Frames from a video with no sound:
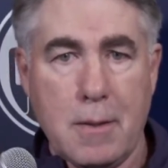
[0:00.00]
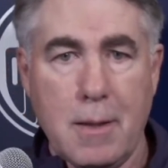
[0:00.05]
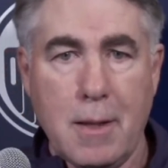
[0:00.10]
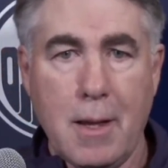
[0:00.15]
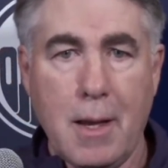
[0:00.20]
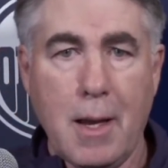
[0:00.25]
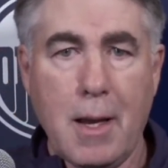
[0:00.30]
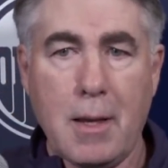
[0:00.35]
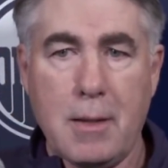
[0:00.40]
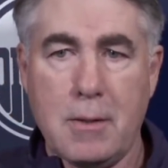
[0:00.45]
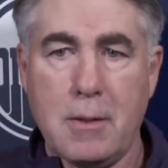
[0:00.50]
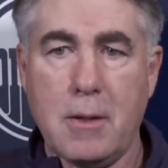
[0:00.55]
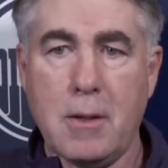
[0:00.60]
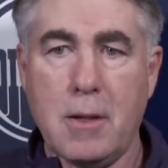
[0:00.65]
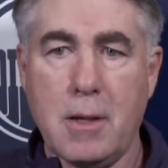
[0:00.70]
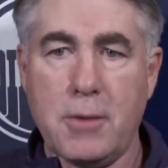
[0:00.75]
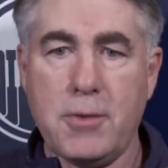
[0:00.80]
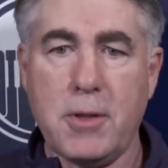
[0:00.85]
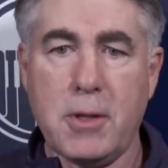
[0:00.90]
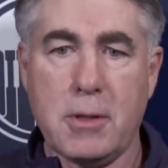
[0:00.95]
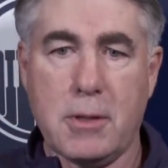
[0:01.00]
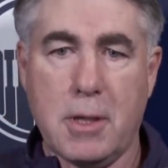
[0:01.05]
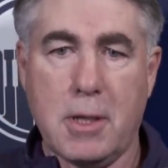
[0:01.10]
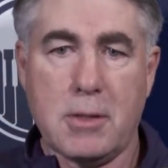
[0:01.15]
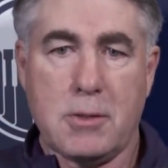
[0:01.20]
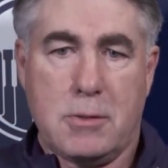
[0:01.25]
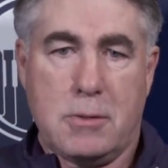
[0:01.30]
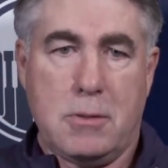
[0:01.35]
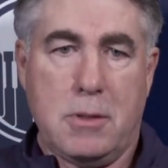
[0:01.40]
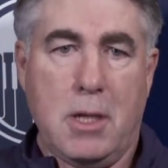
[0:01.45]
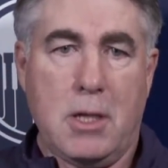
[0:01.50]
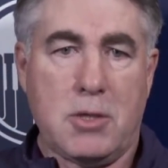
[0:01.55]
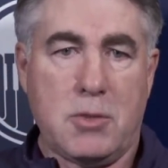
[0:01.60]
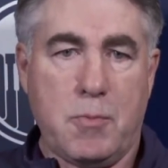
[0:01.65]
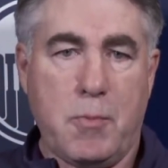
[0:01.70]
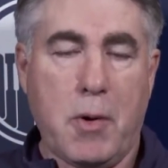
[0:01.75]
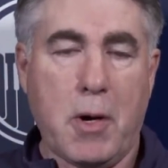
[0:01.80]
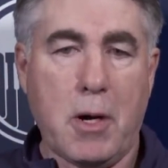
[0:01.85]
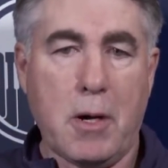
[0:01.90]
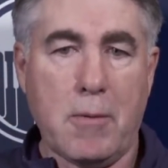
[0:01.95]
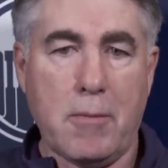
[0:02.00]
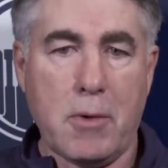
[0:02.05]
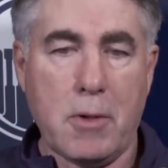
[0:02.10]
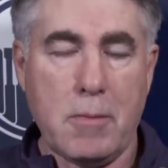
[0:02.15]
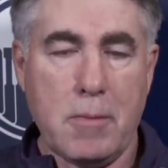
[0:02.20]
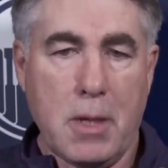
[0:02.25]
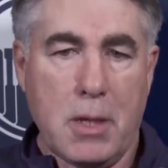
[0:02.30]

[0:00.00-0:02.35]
Yeah, no, I think that's part of it.